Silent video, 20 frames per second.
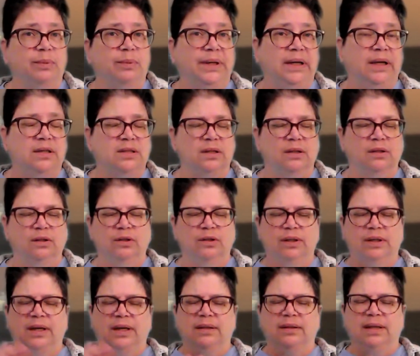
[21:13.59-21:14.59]
We get to
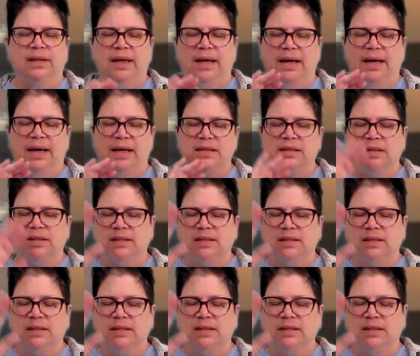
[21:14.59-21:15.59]
look at the
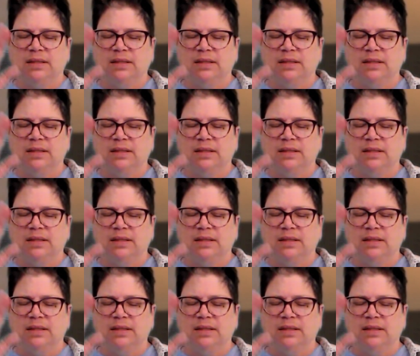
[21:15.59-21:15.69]
esoteric.